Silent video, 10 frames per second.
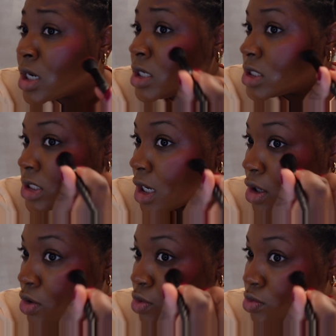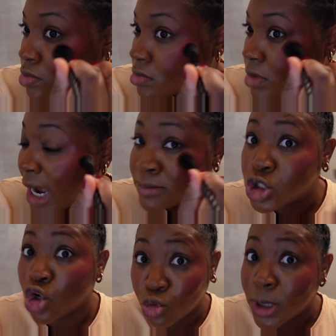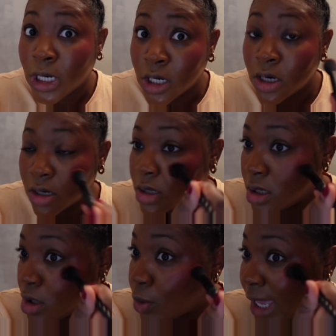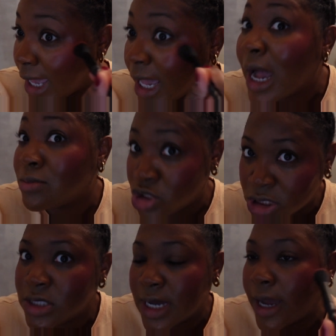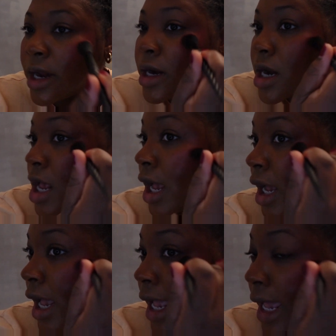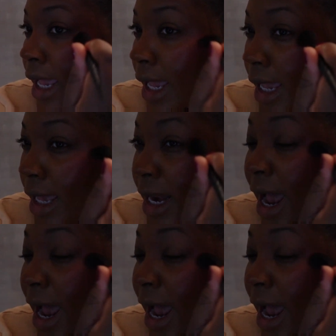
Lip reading: So I'm sober. Okay, I'm just tired. And